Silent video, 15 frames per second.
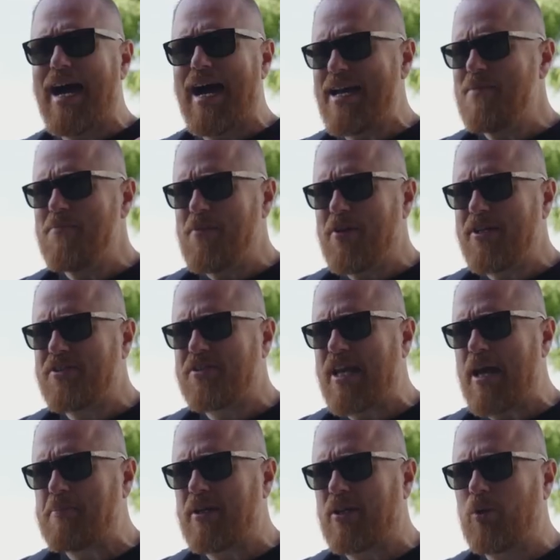I am very
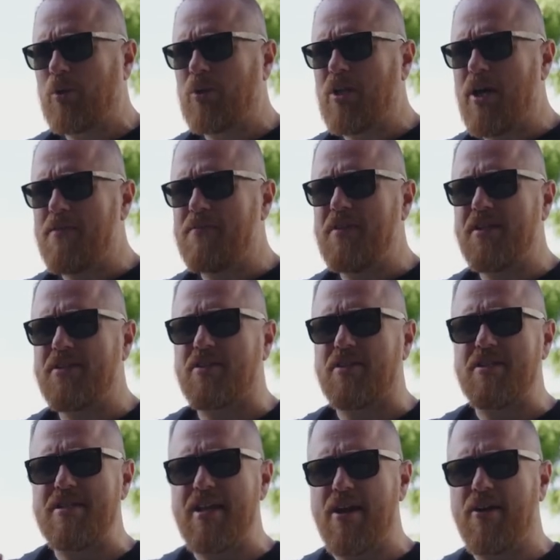skeptical of this
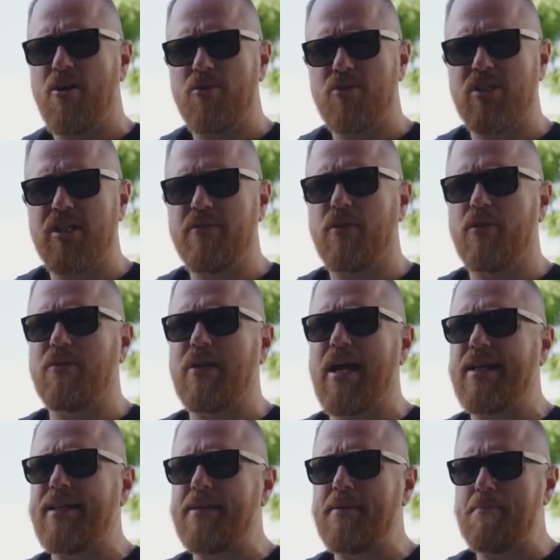narrow sliver of
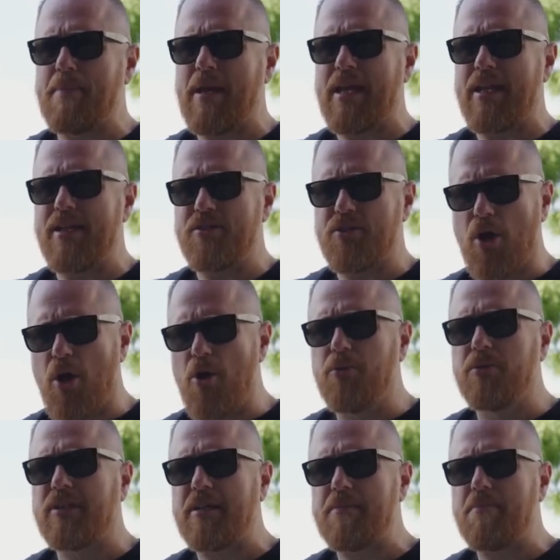land being its
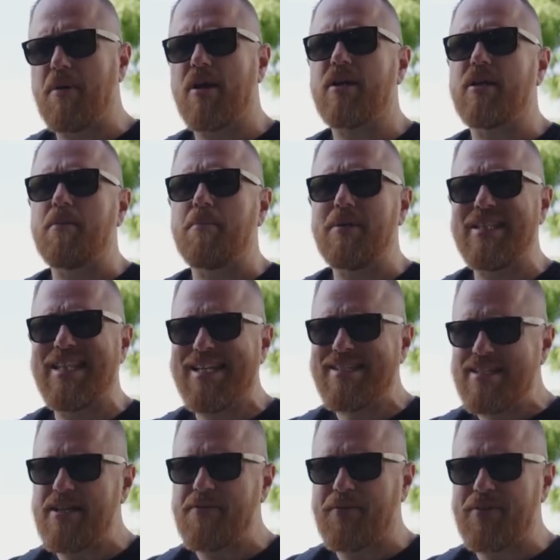own theme park, but that's
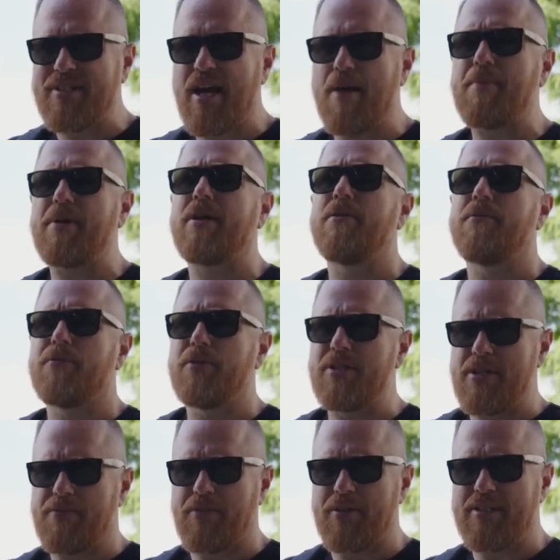a different topic for a
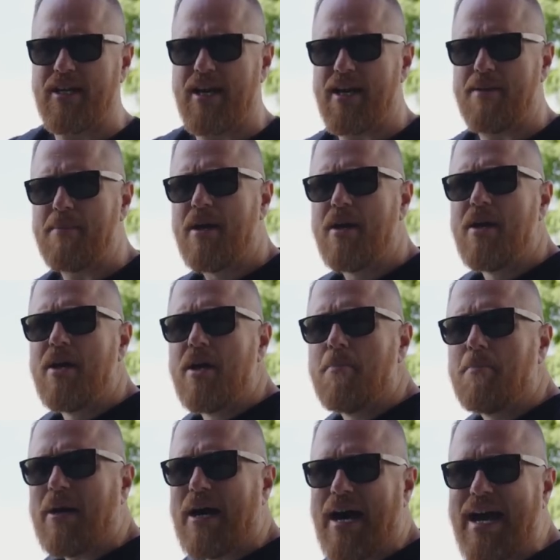different time.
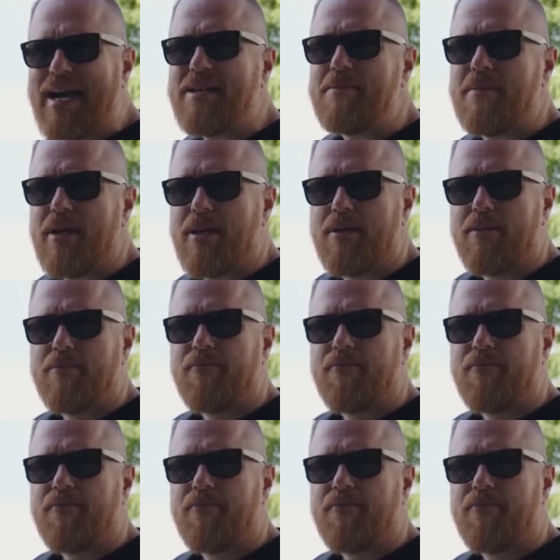Behind me,